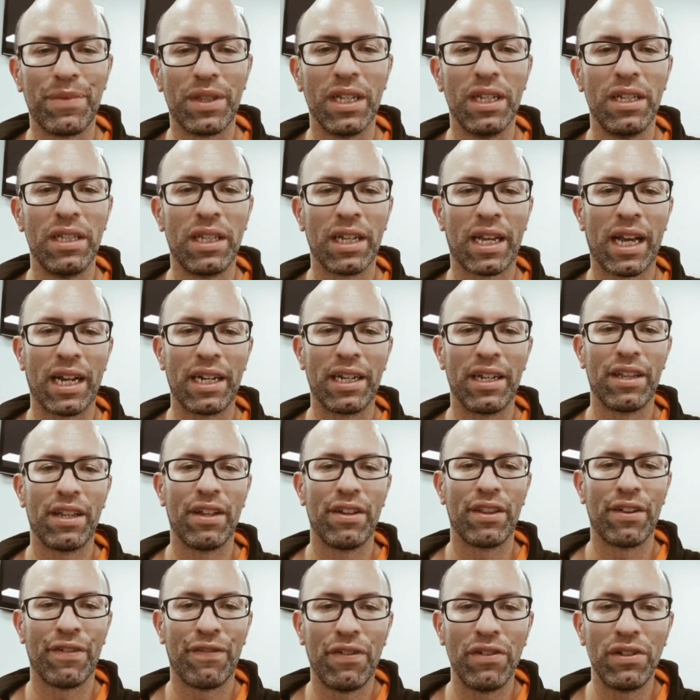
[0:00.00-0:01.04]

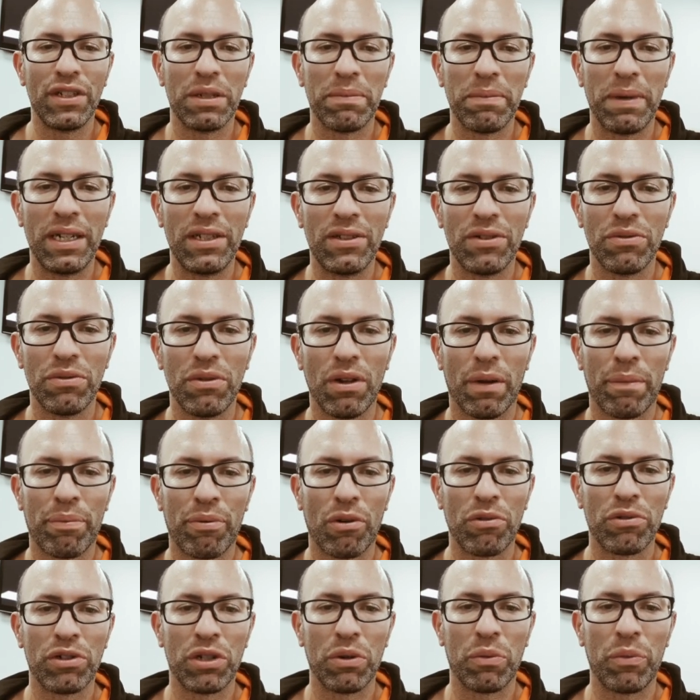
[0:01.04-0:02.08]
the fundamental
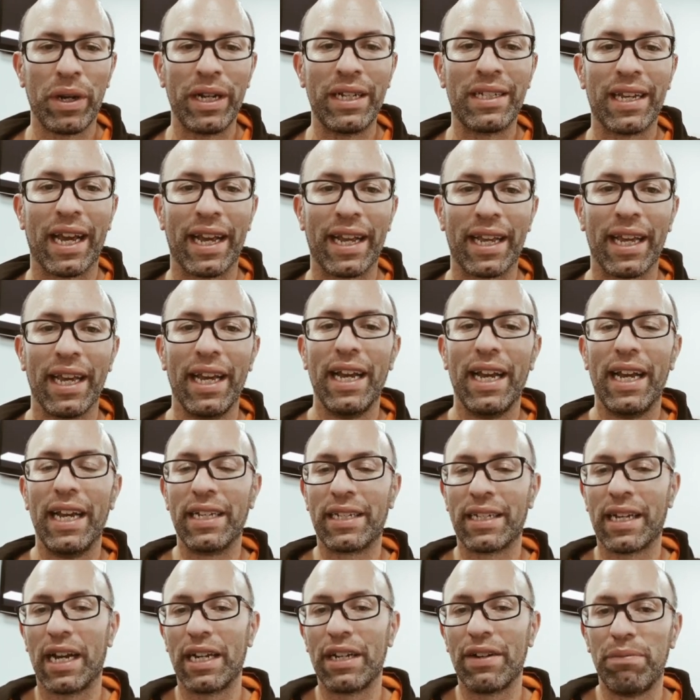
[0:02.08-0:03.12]
approach that we take is
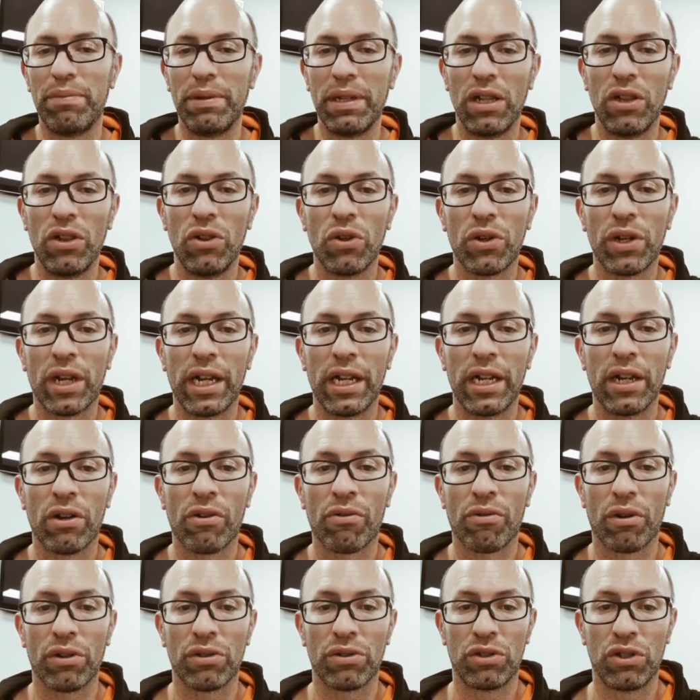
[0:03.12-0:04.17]
kind of be looking
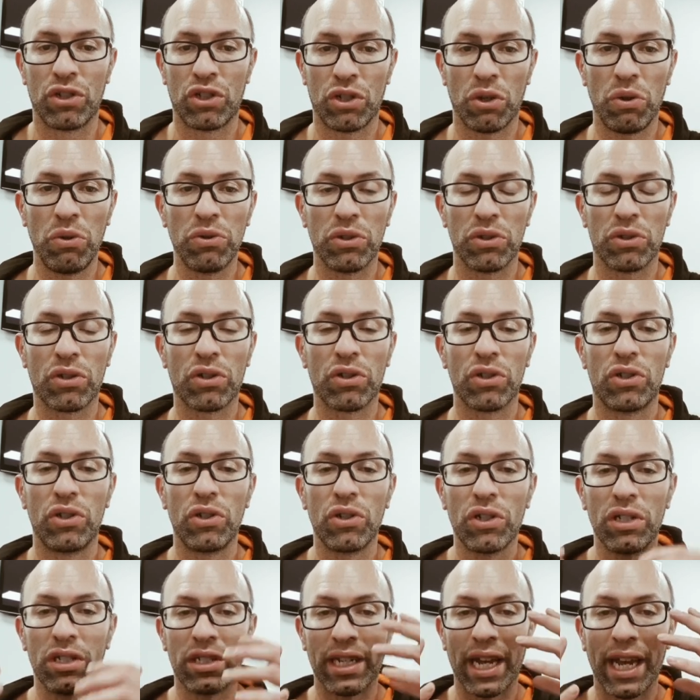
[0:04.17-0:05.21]
across the shoulders, because you
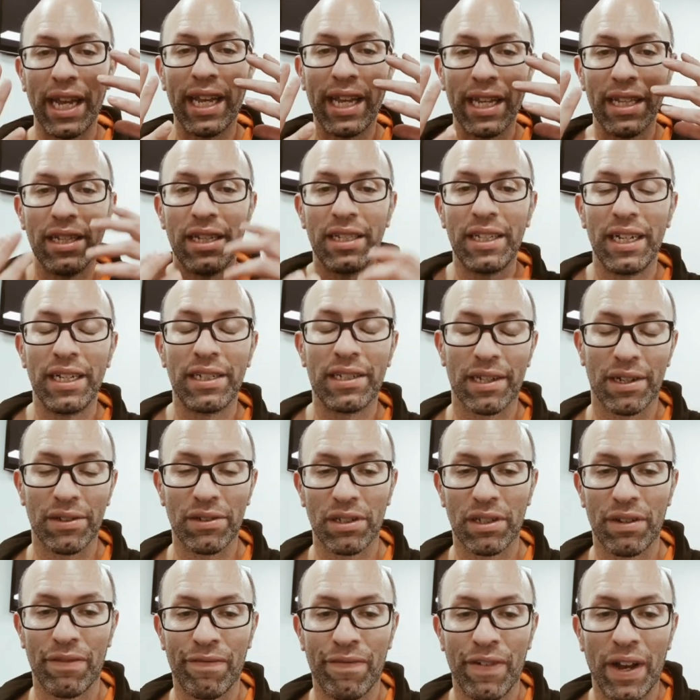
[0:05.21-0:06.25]
can take in the details of
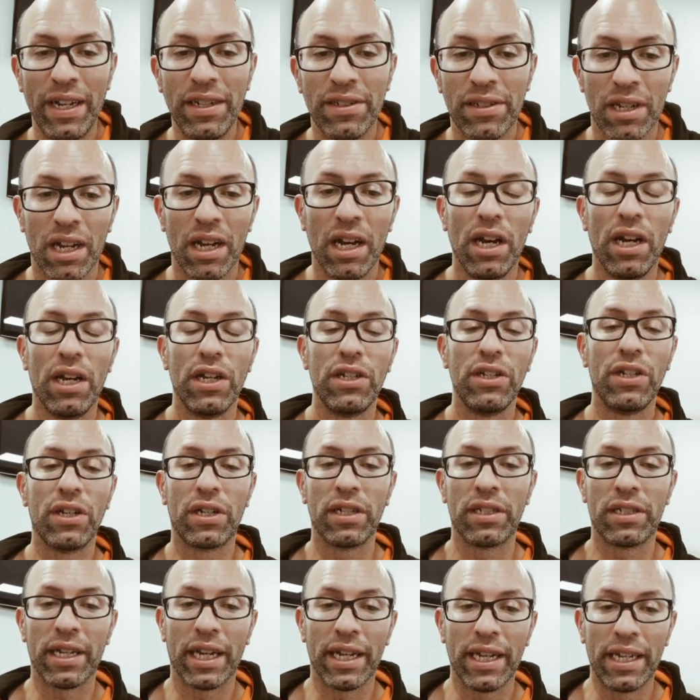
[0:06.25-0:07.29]
the face, you
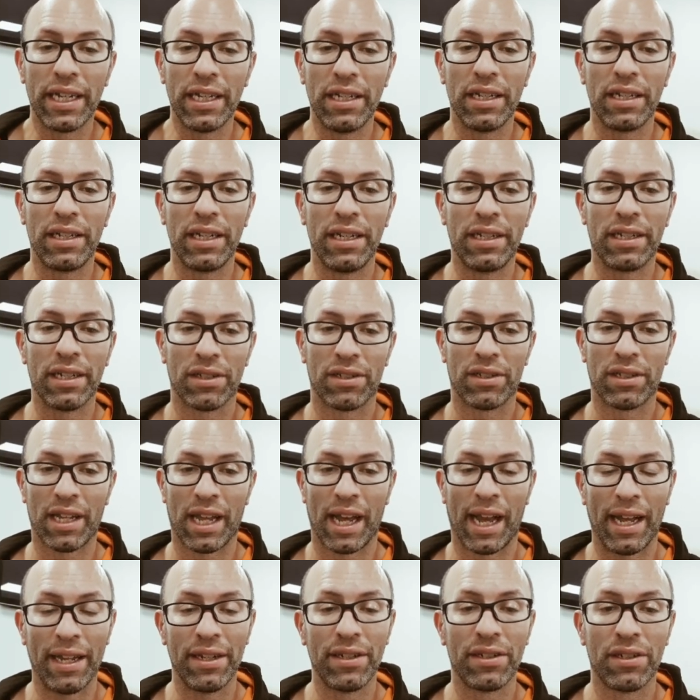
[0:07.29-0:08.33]
can take in the details of the
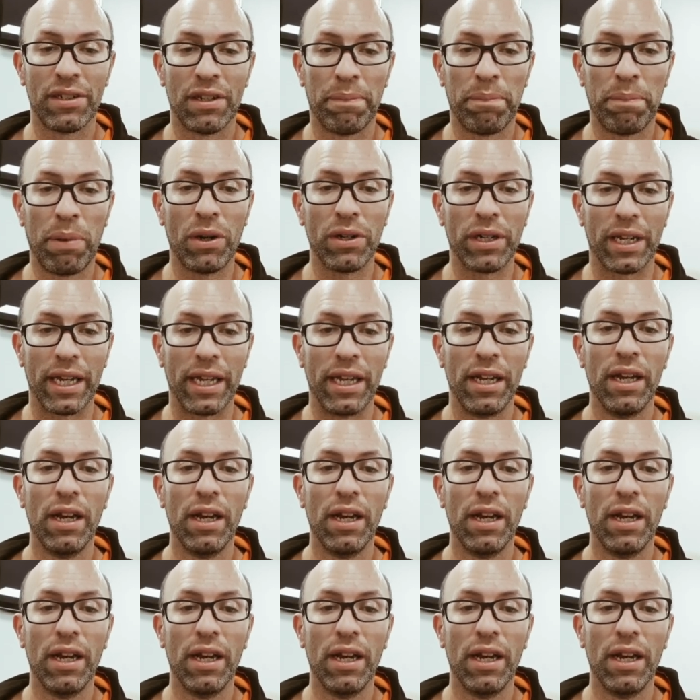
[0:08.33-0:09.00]
hands and the body,